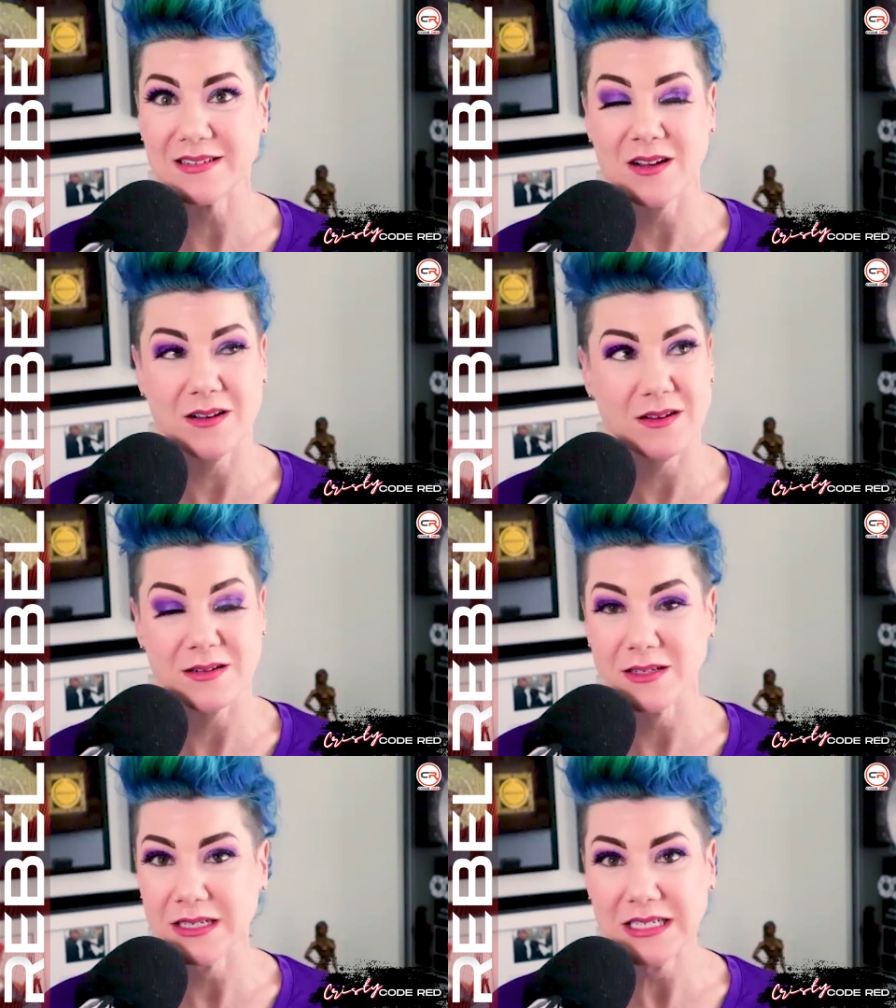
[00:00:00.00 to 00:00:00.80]
oh
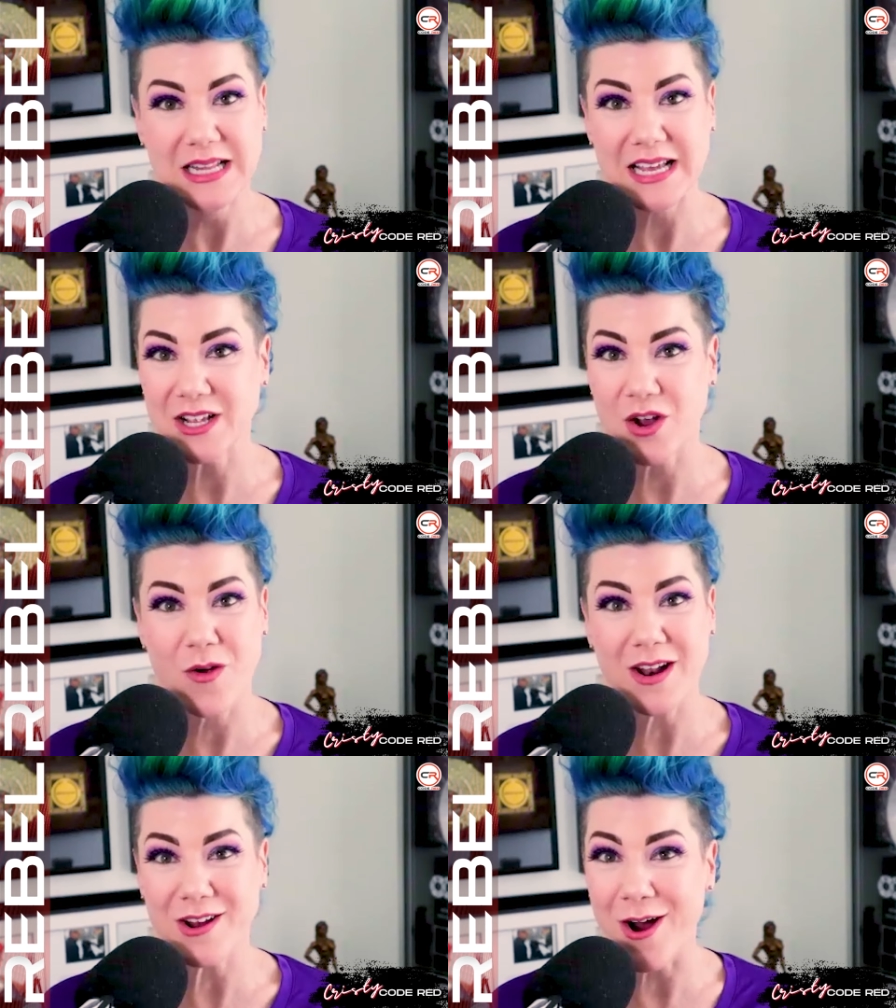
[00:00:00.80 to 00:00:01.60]
like a
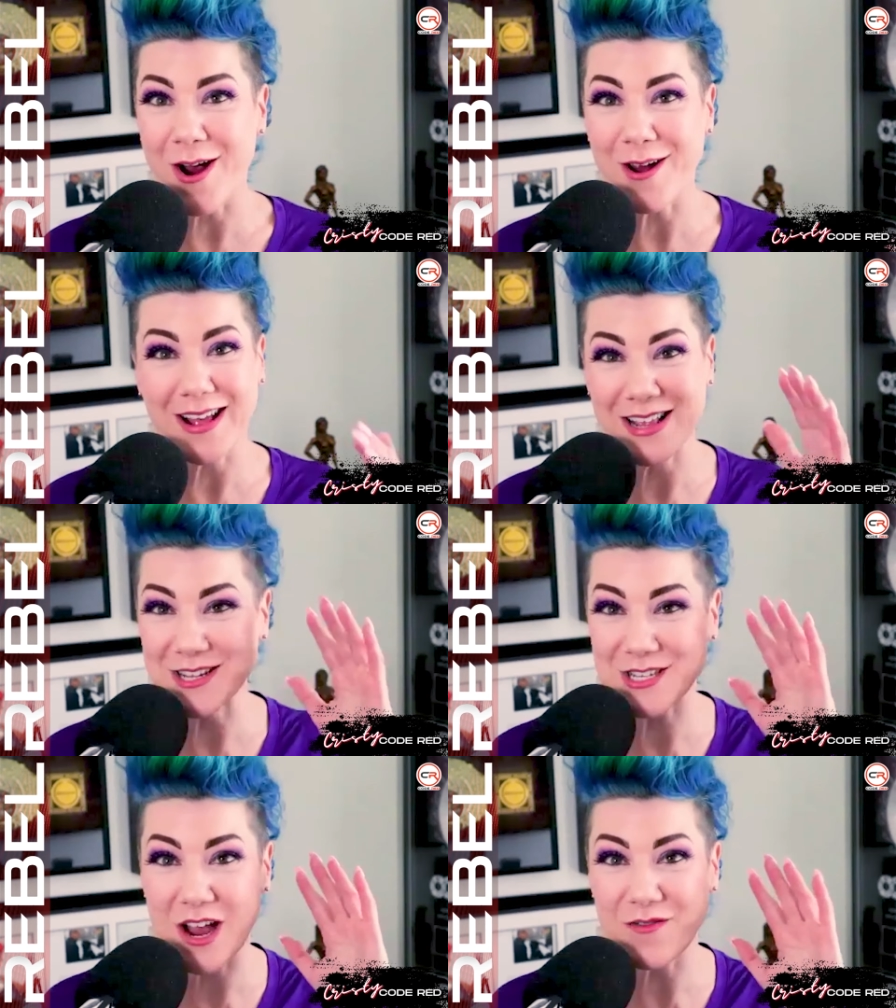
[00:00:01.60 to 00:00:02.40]
credit card like the
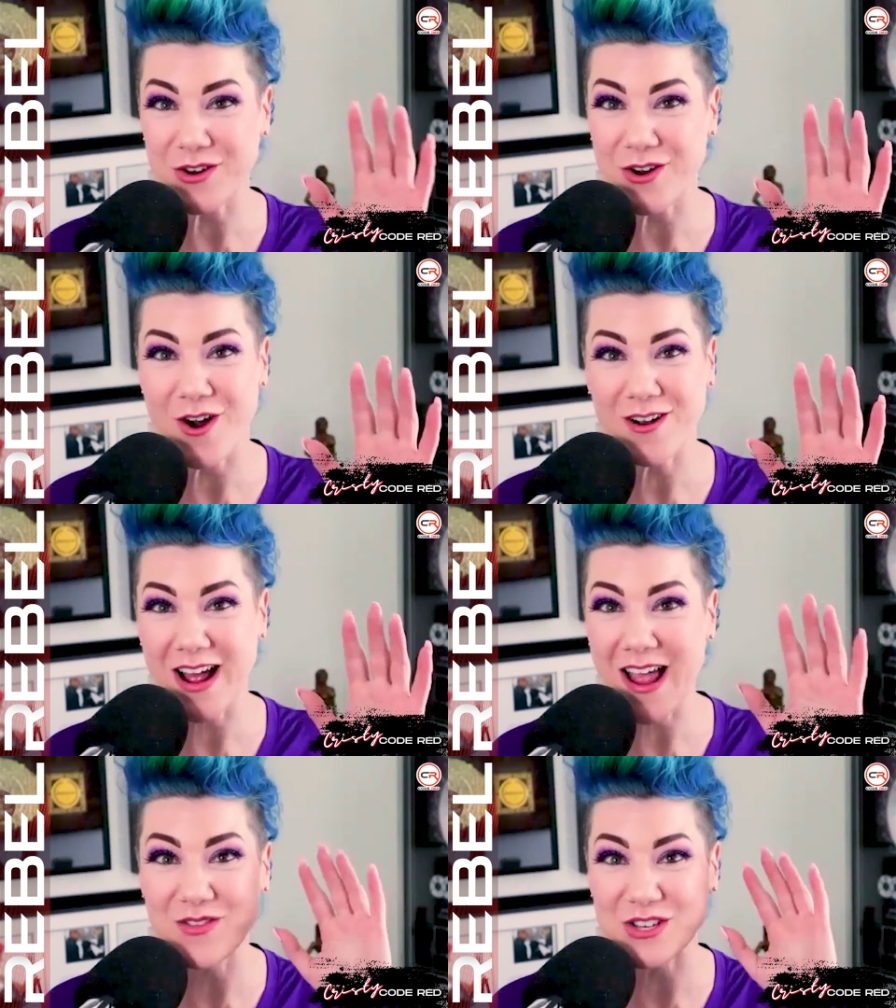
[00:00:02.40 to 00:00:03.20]
discover card i
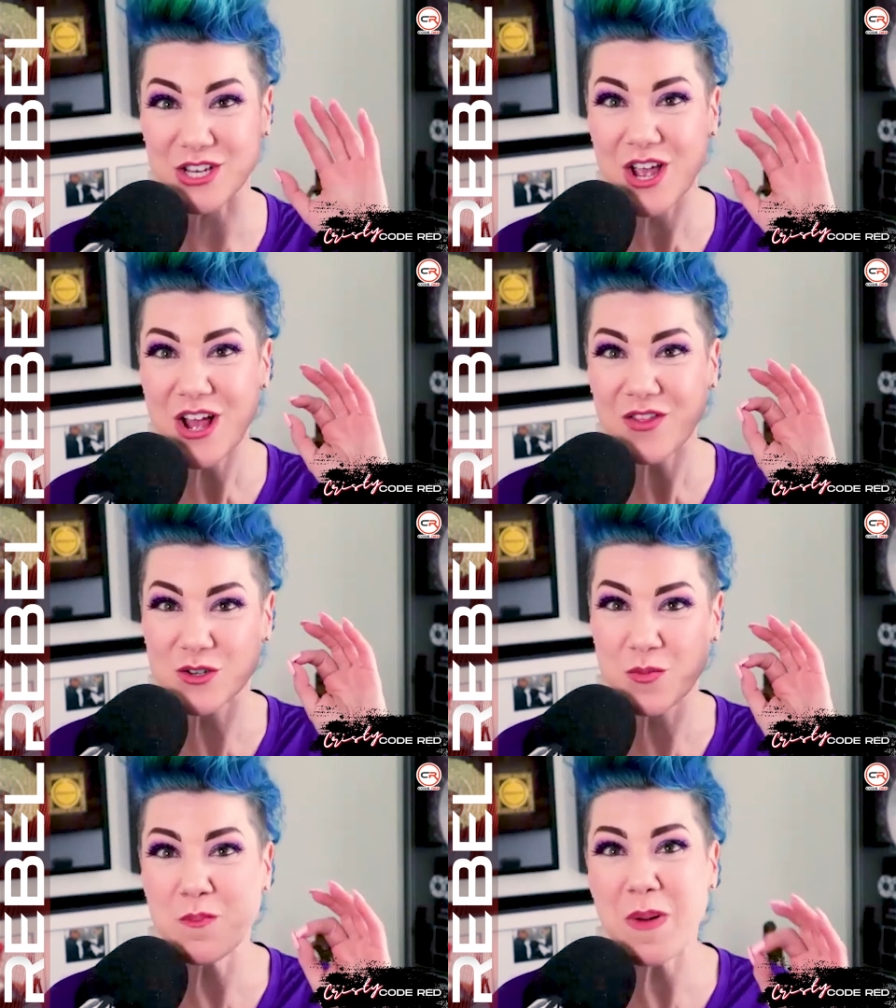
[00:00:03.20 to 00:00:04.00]
have this
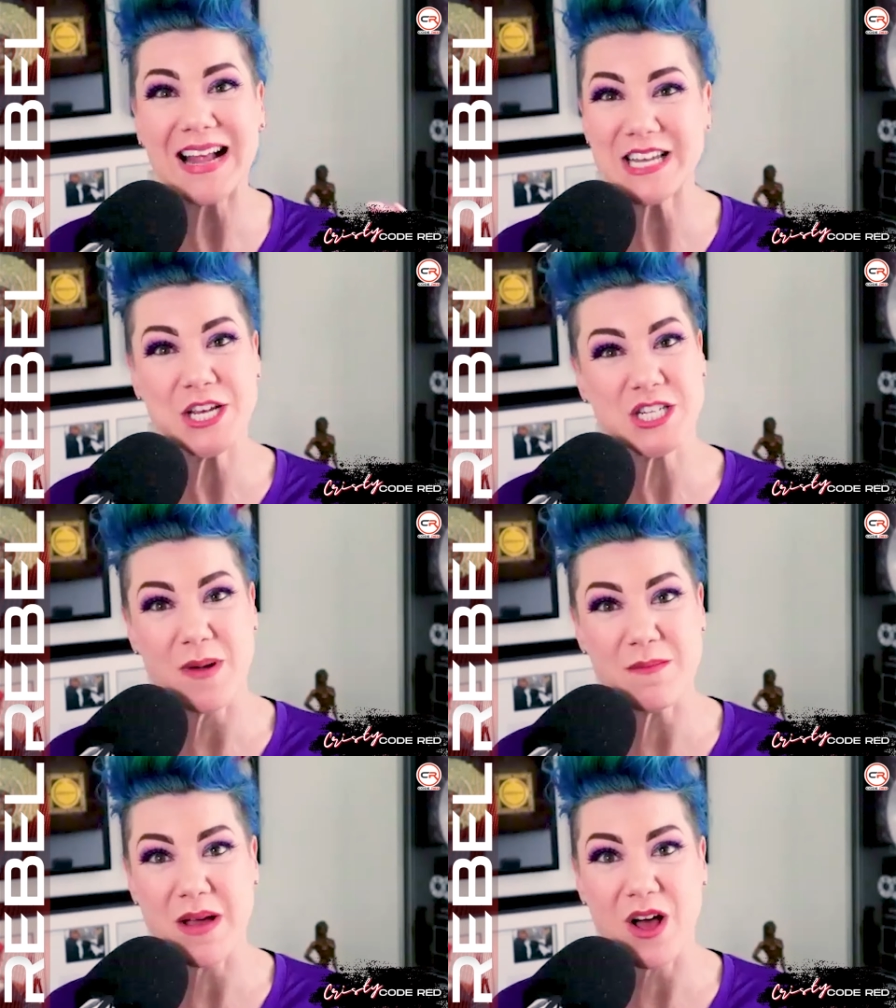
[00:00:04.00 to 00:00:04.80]
this bad taste in
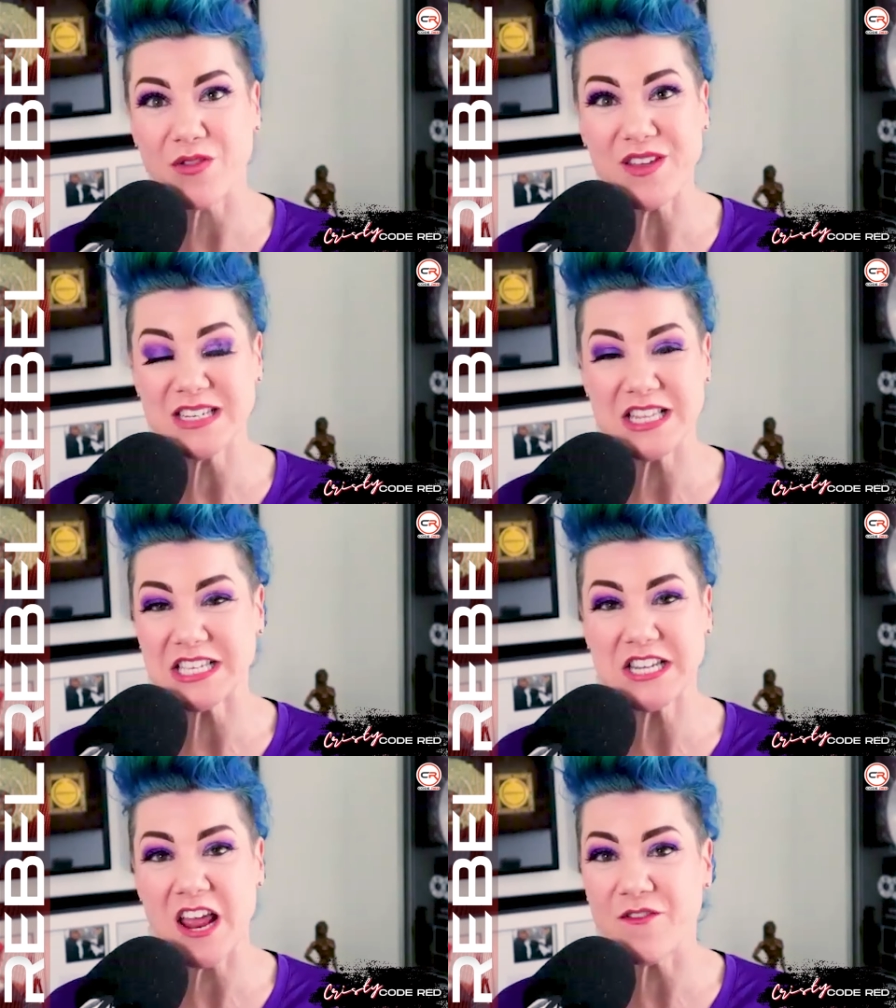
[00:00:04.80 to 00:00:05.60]
my mouth even to
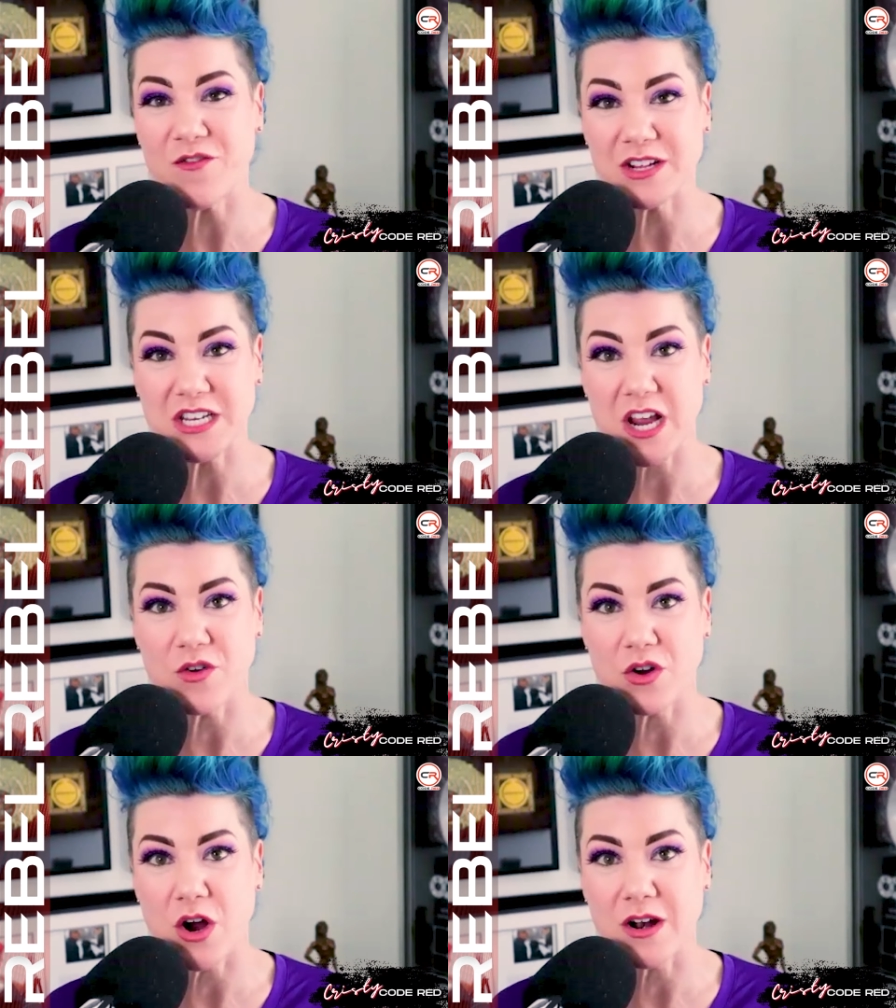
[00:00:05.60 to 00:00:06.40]
this day for
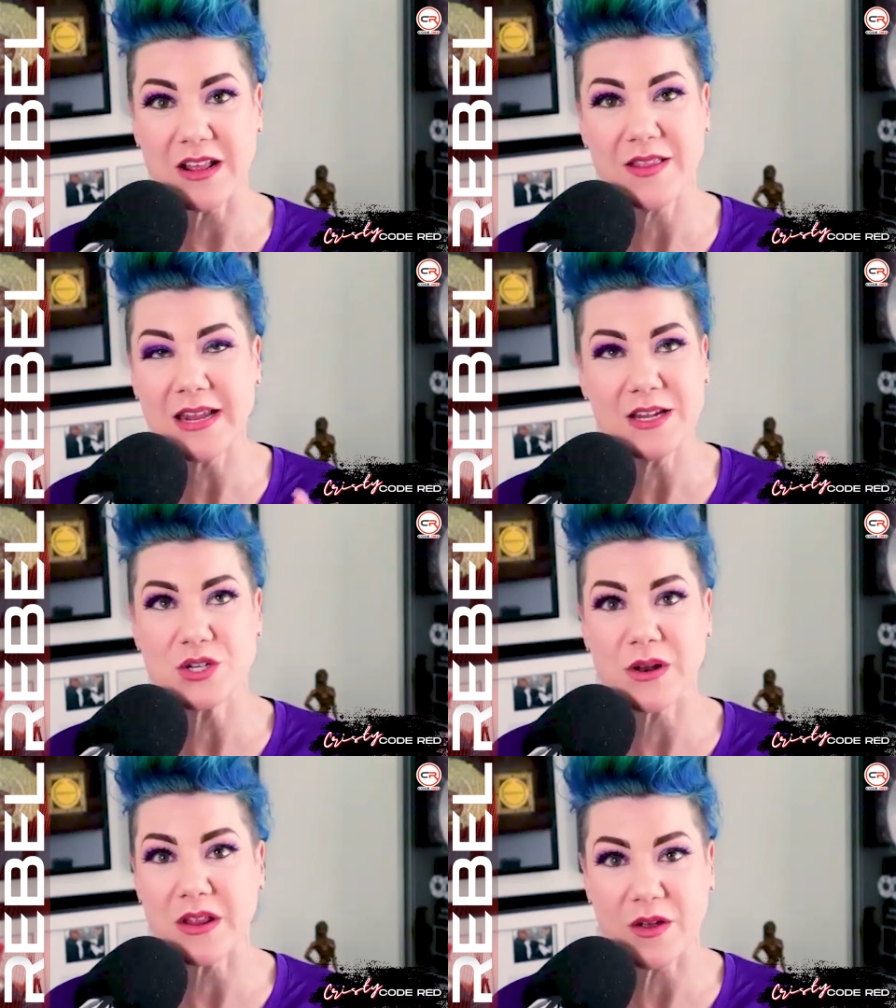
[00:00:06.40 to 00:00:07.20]
discover card and they didn't
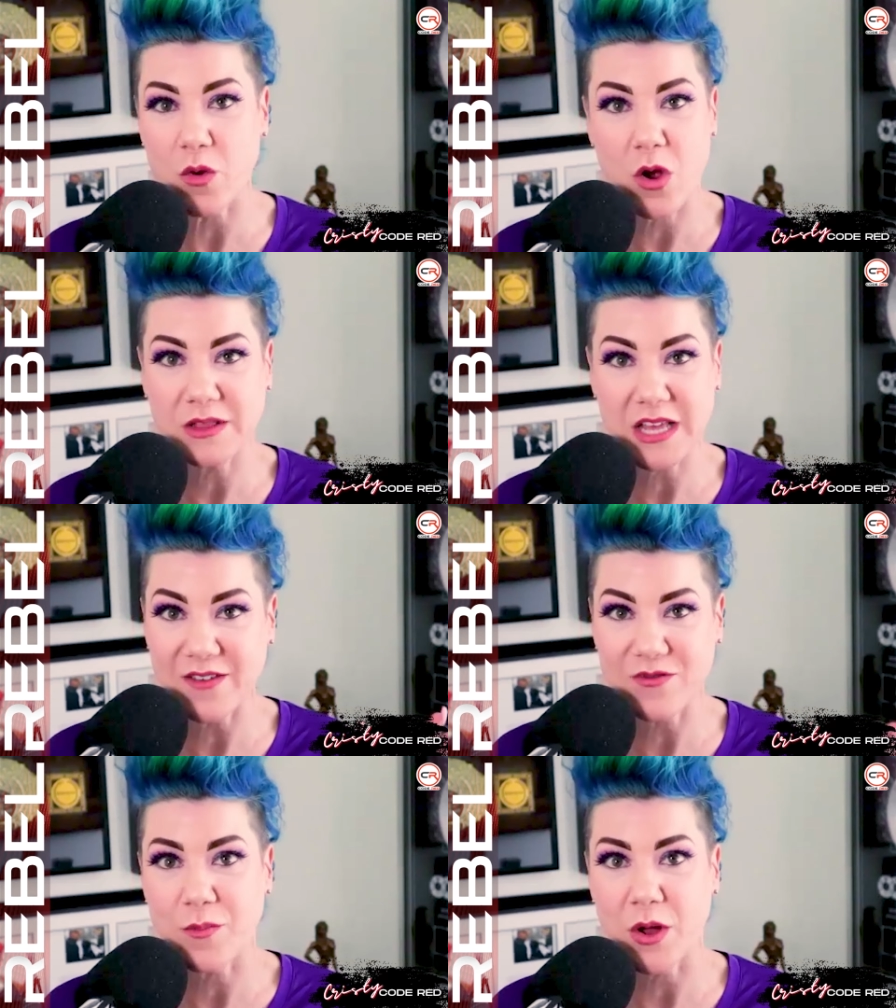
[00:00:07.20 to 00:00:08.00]
do anything wrong they
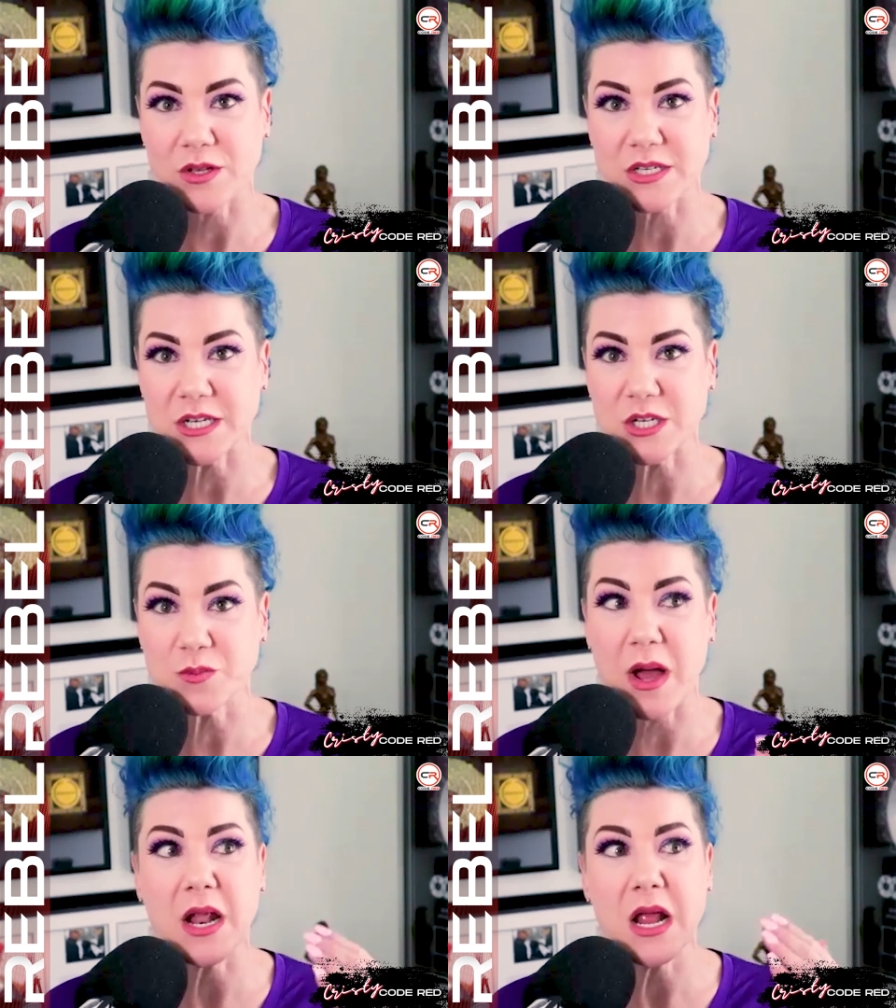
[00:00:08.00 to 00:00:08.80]
have their policies
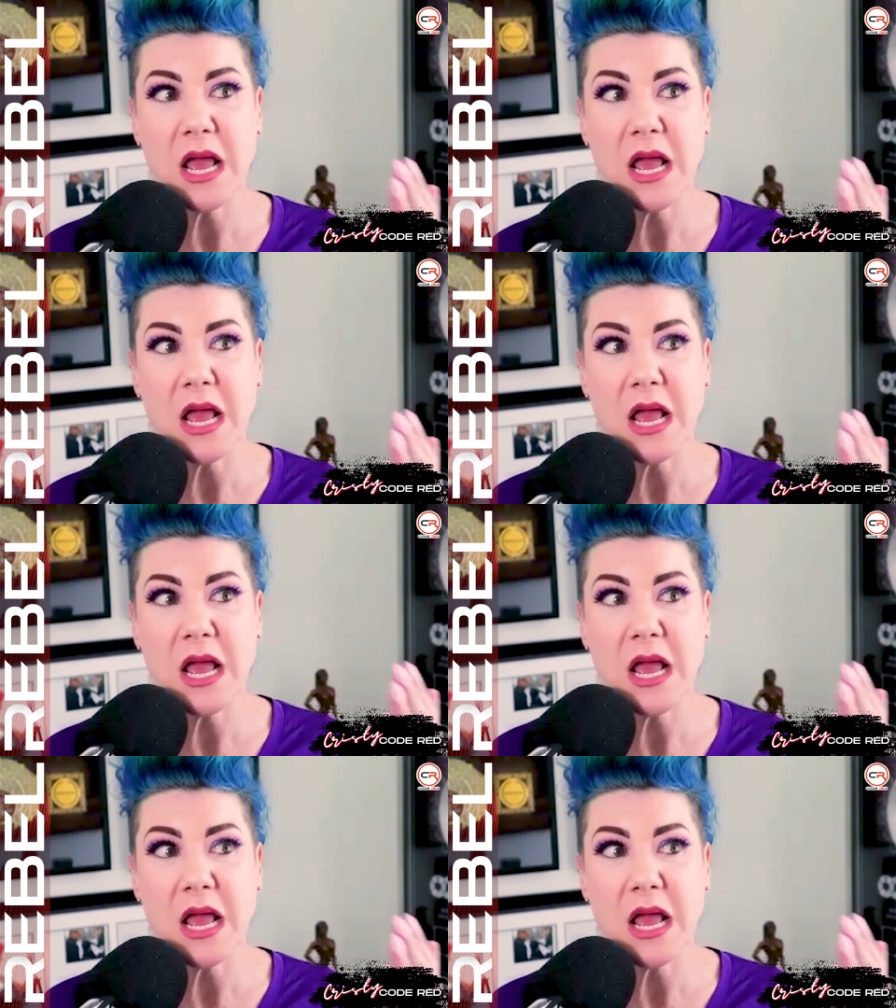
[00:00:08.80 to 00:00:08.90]
but